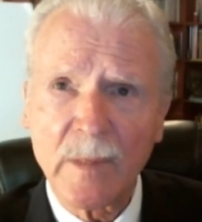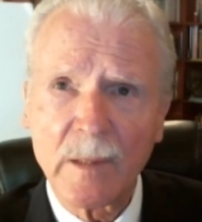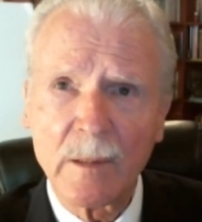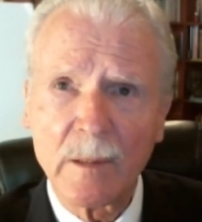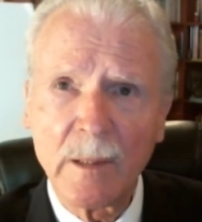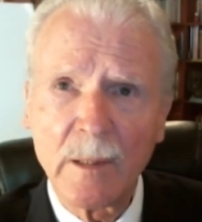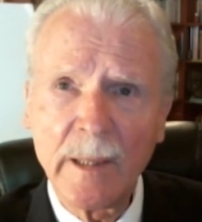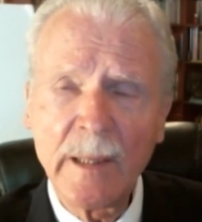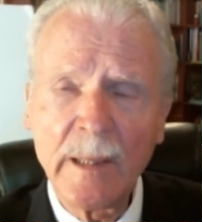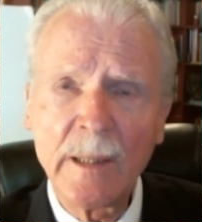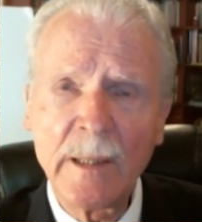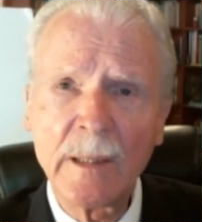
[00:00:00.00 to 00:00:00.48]

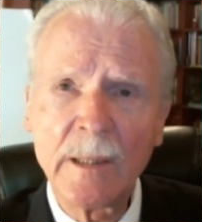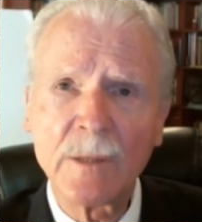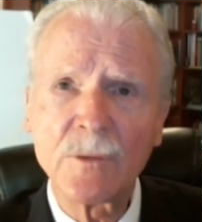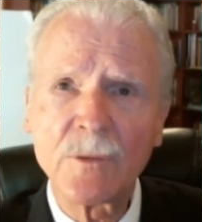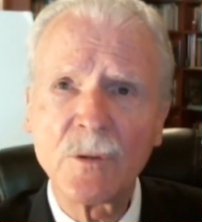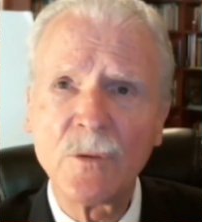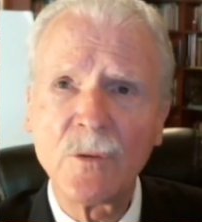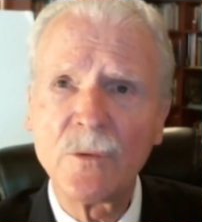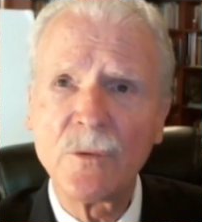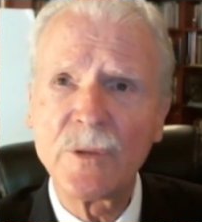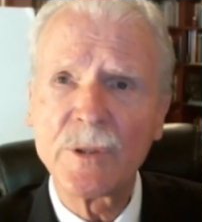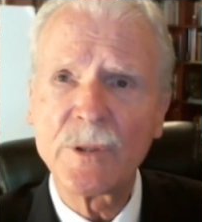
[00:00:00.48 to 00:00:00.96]
leading
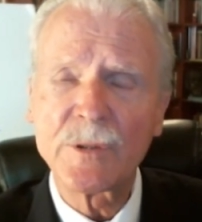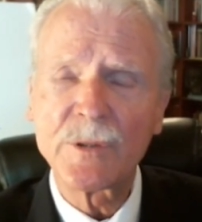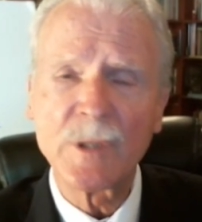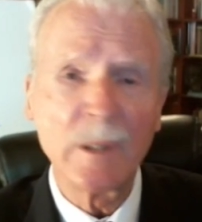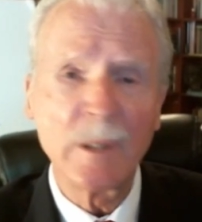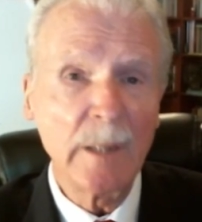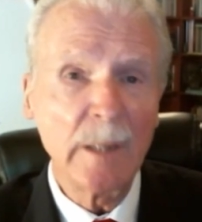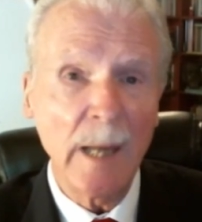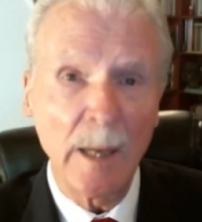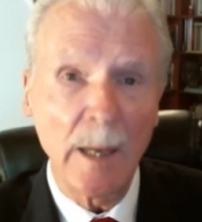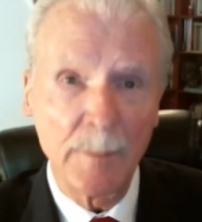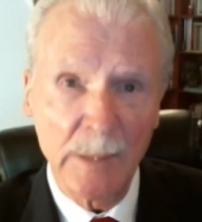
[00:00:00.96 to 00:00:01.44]
to this
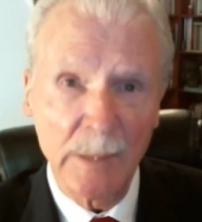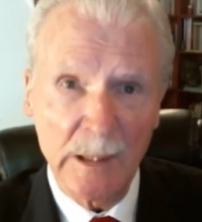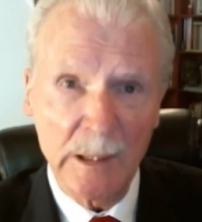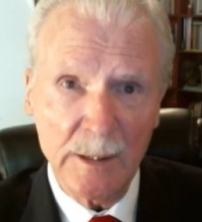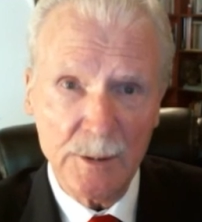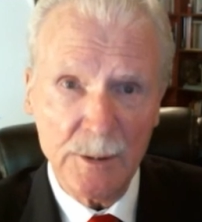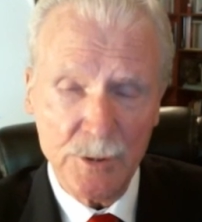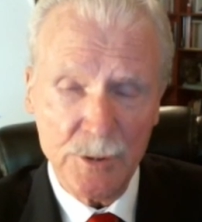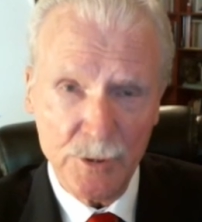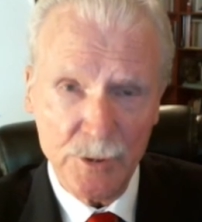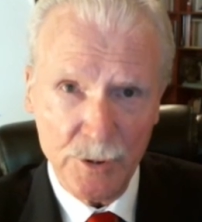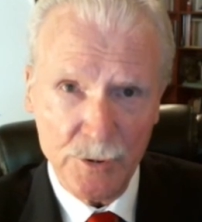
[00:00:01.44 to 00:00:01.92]

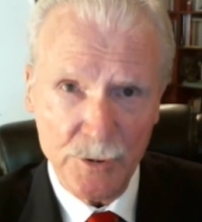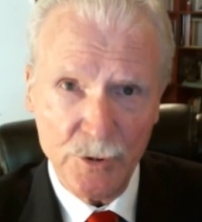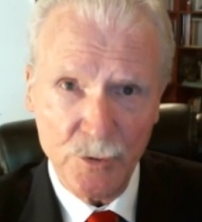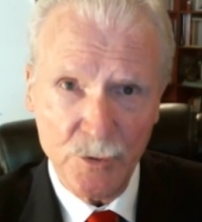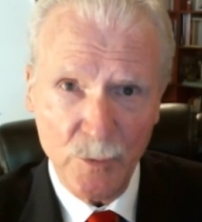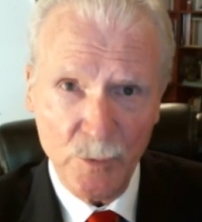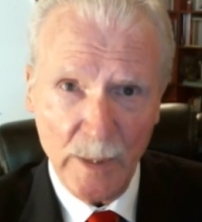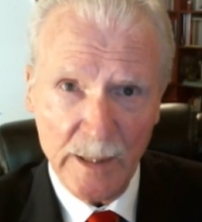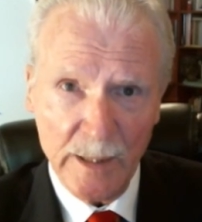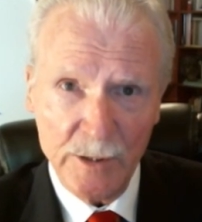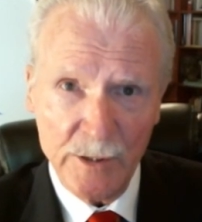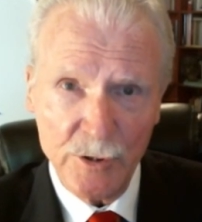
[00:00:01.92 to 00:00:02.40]
anomalous
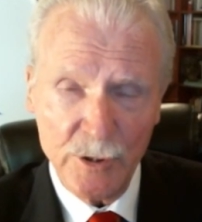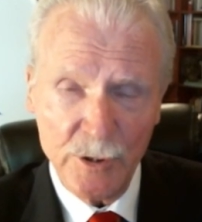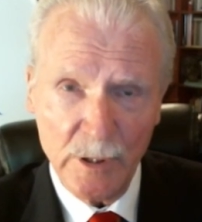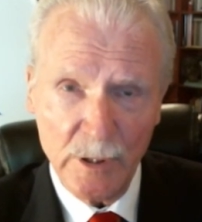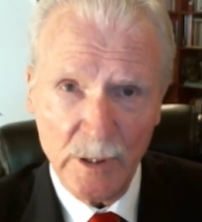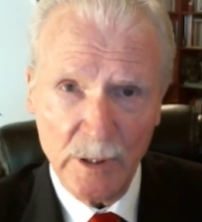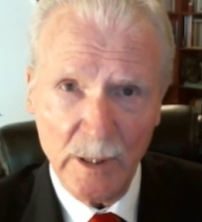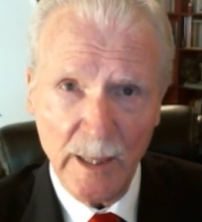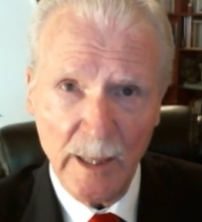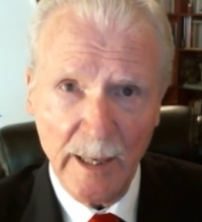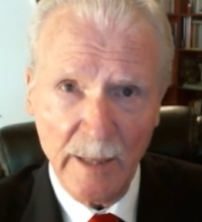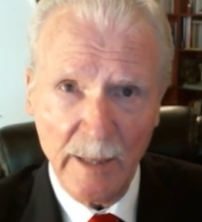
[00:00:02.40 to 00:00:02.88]

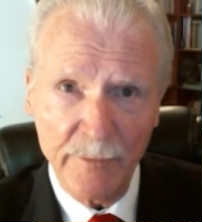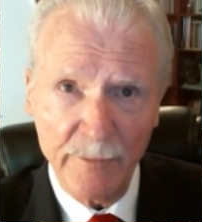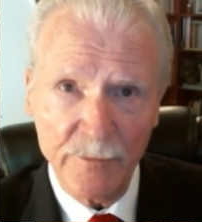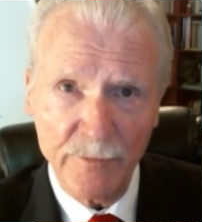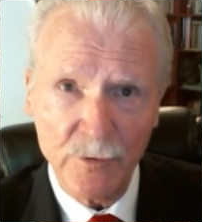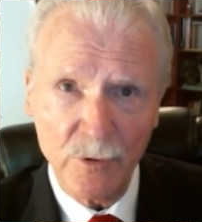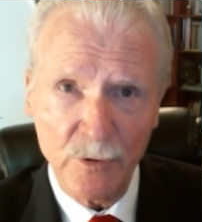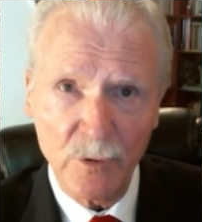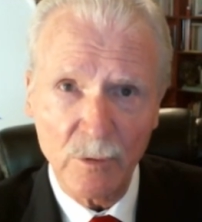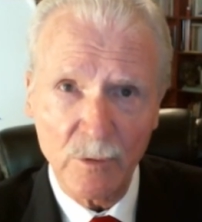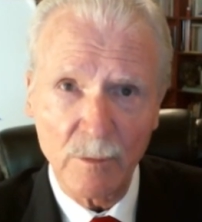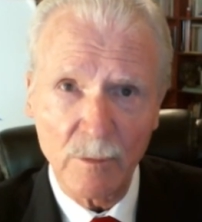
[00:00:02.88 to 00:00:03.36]
situation
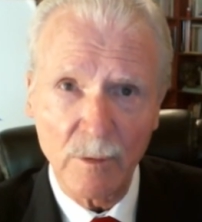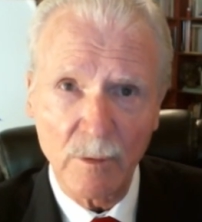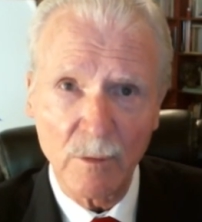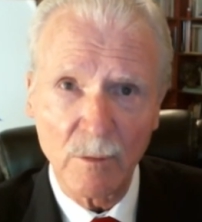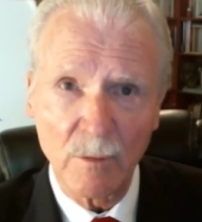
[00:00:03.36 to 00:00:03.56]
after